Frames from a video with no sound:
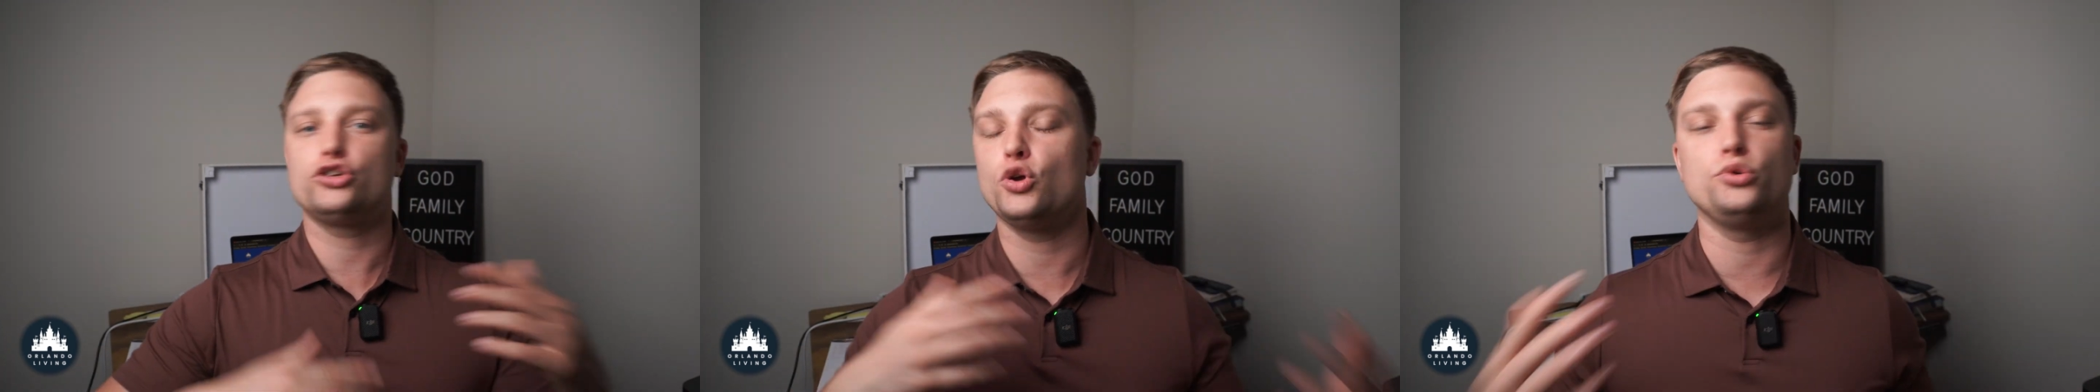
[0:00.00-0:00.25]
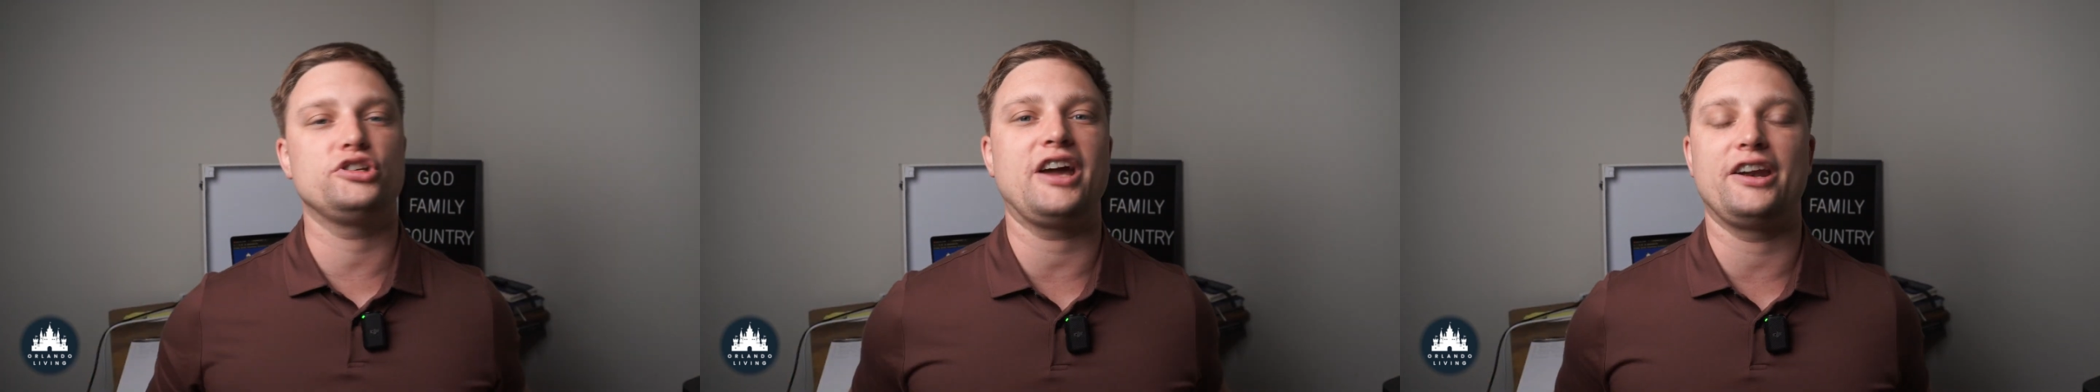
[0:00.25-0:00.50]
do
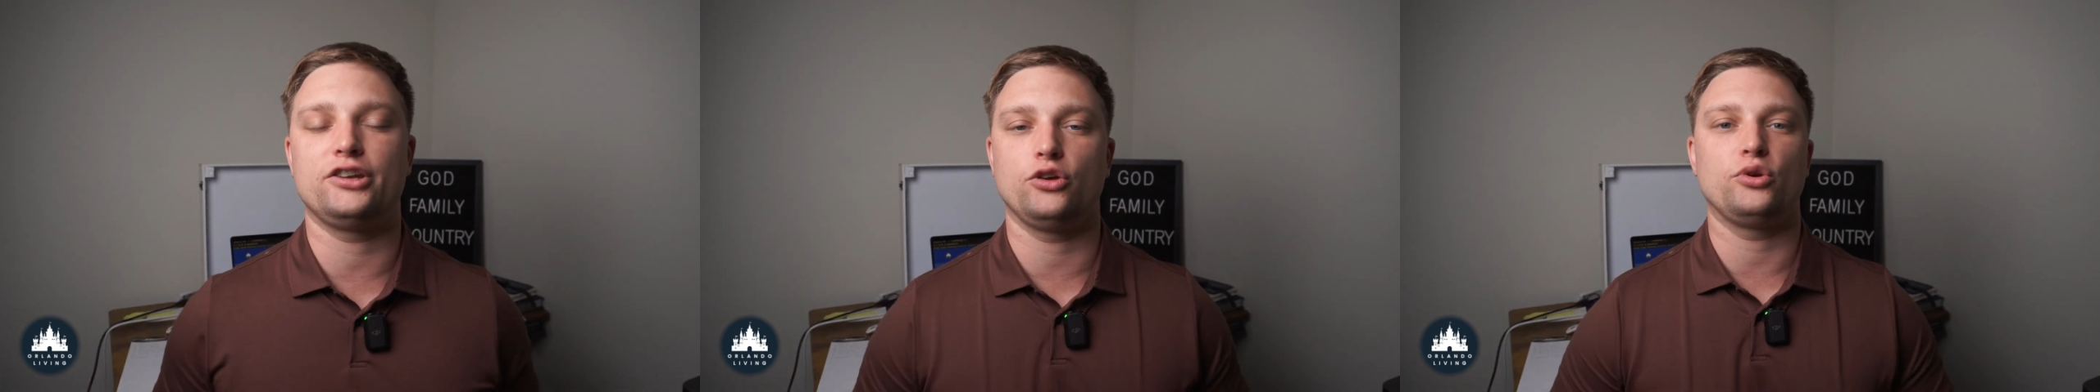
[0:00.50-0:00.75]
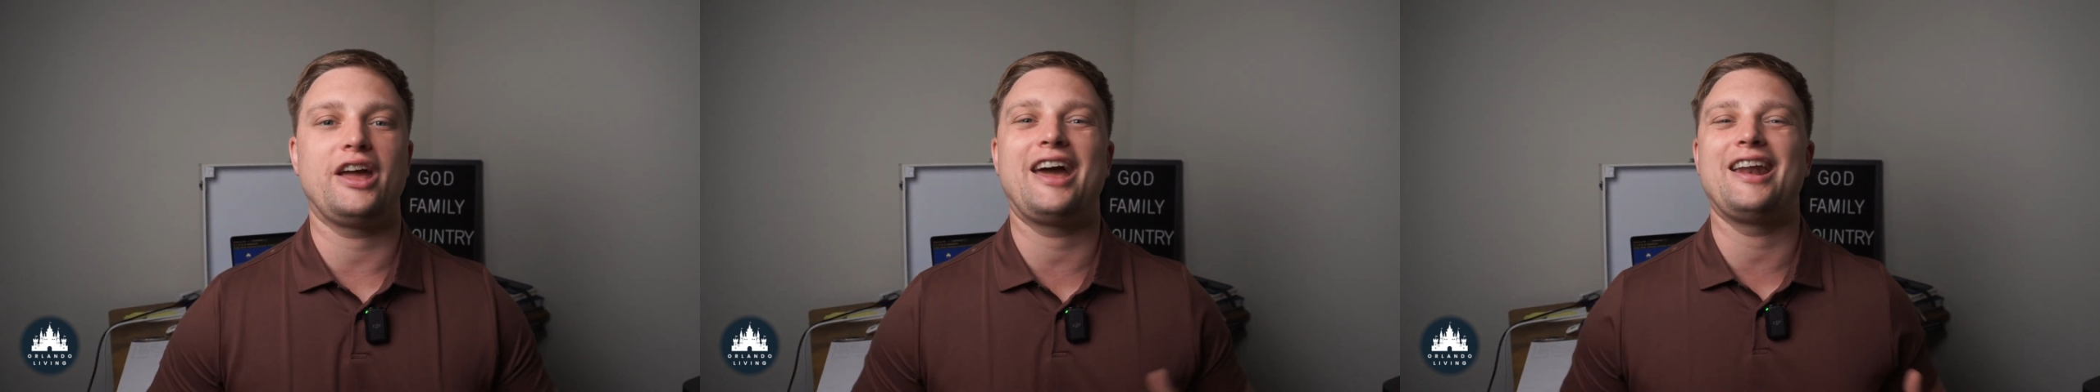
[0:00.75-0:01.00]
what you gotta do
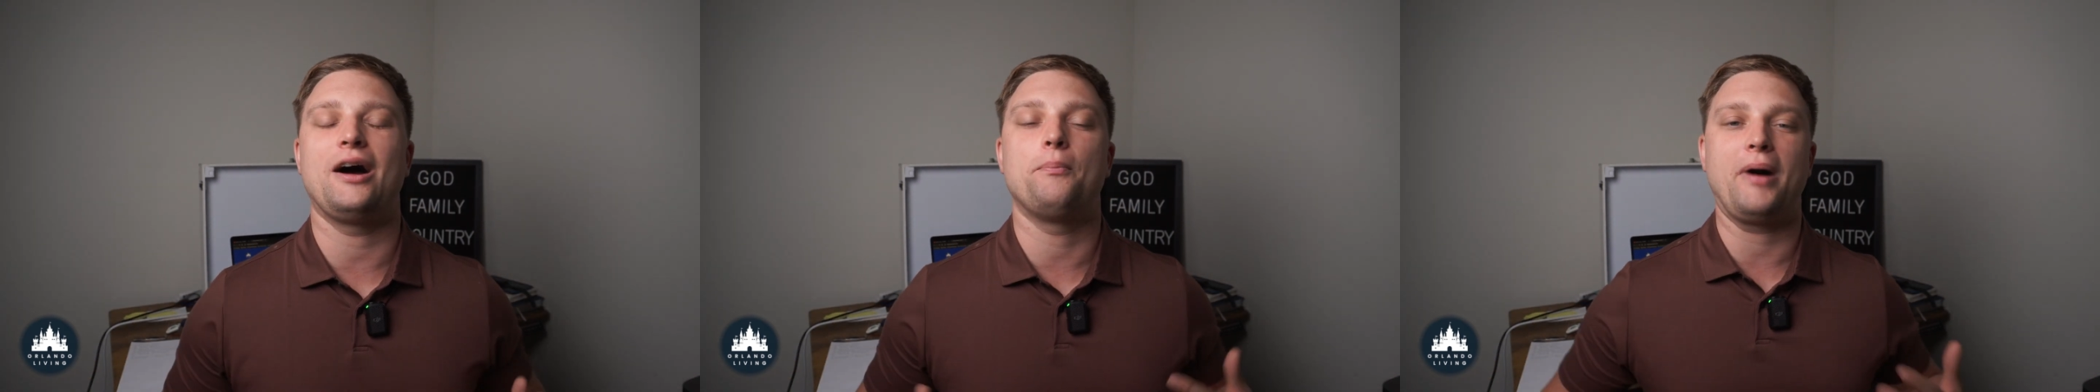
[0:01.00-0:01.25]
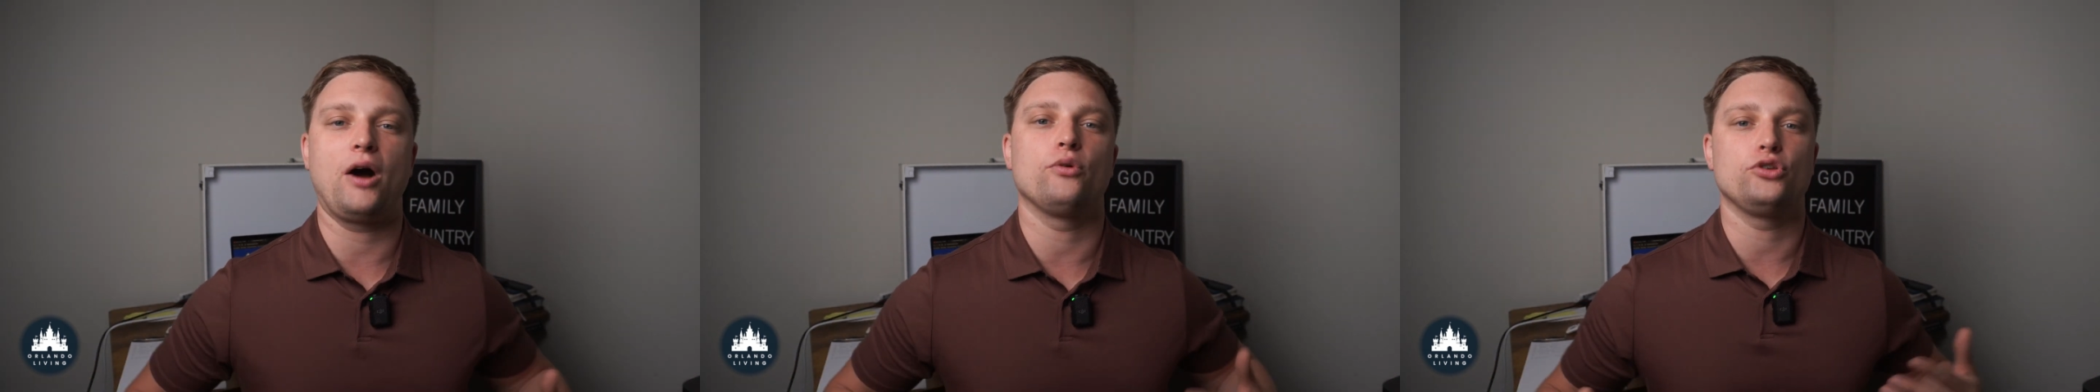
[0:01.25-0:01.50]
to head
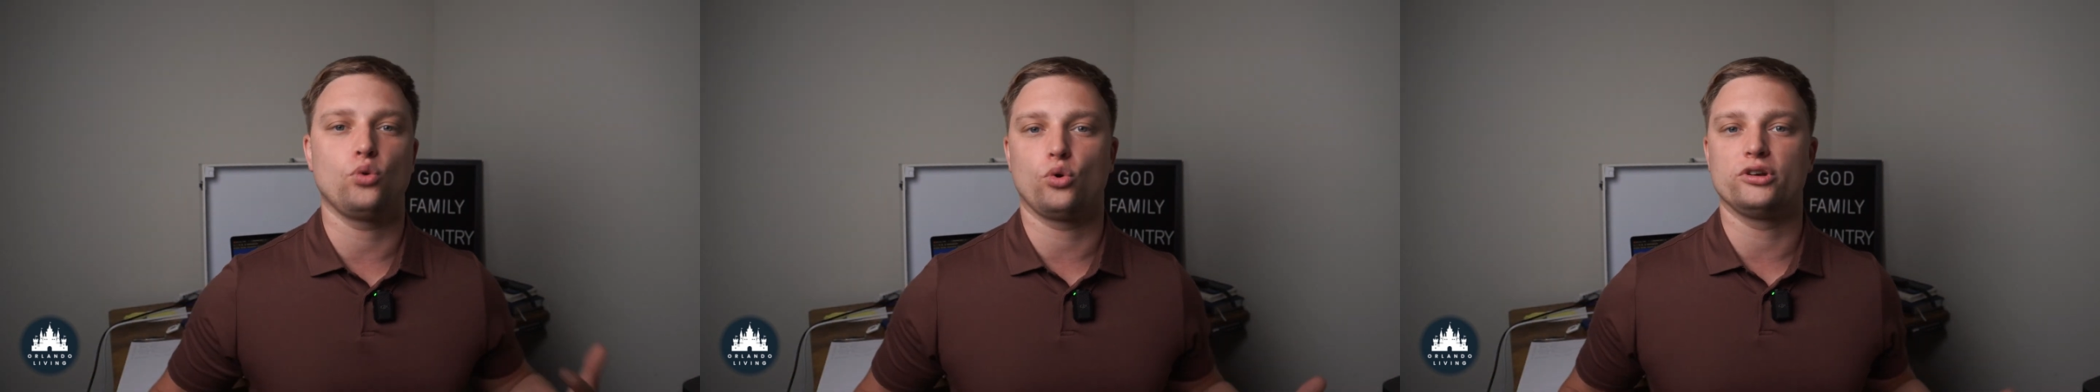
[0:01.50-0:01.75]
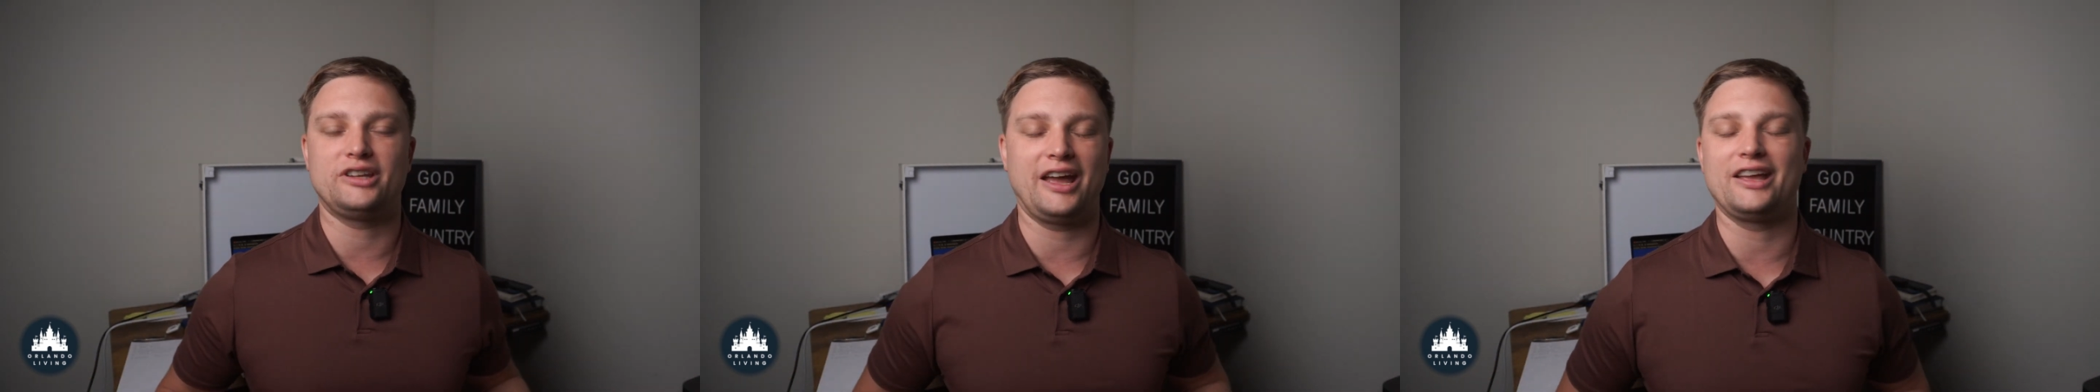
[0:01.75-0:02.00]
about
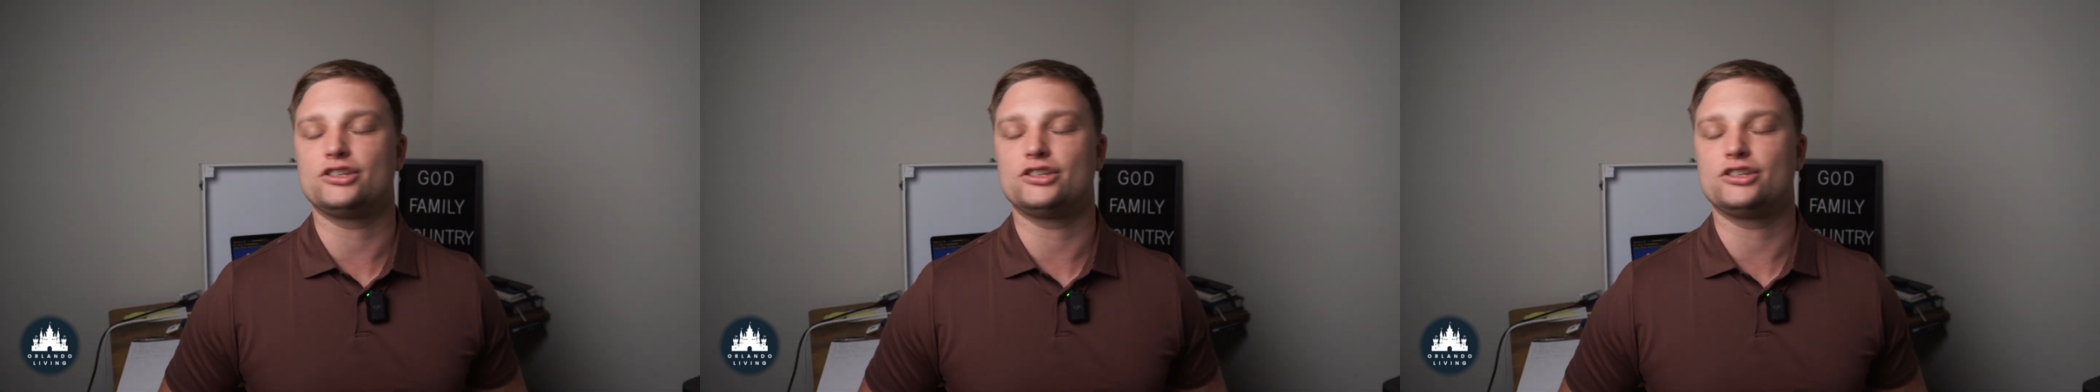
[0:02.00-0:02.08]
your day.